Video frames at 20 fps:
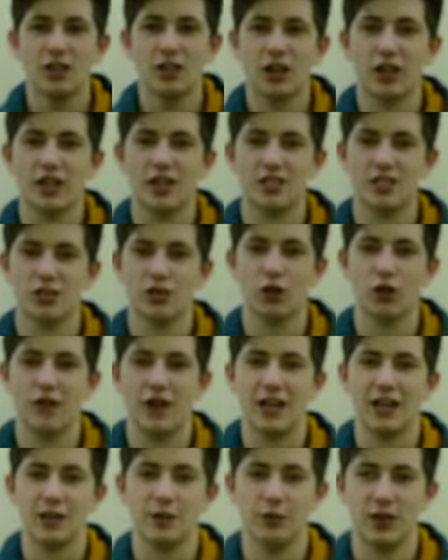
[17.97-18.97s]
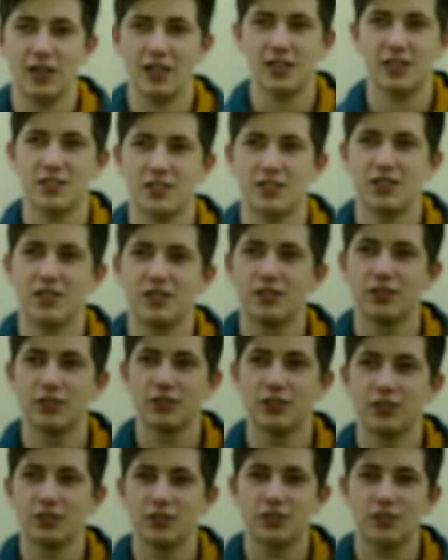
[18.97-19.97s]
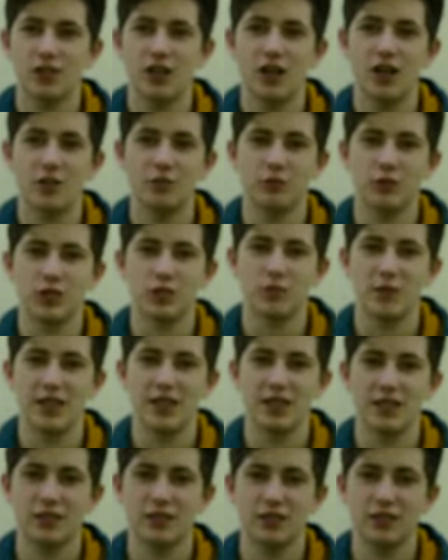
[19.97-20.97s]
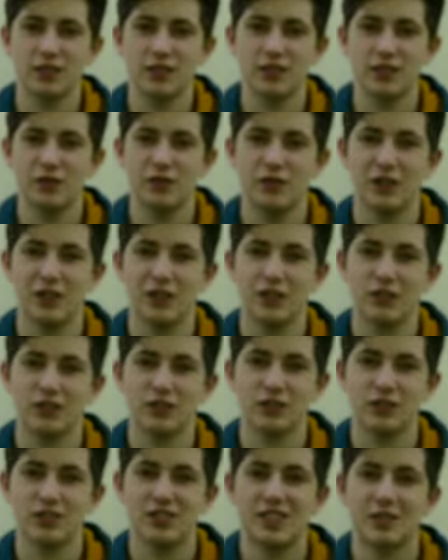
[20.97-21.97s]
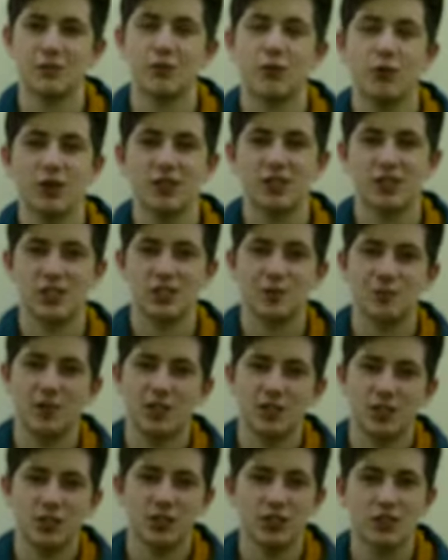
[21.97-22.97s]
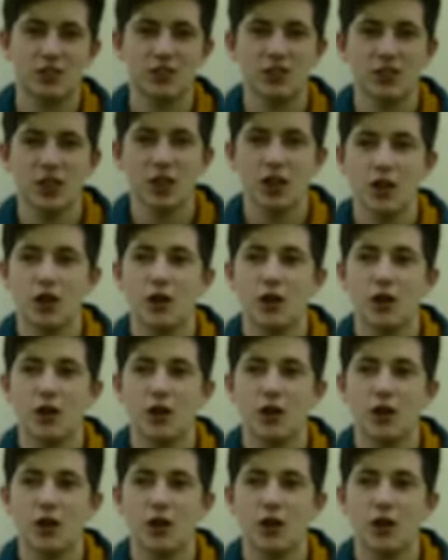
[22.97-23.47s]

Like there's a lot of alleyways and can make the villain seem quite suspicious.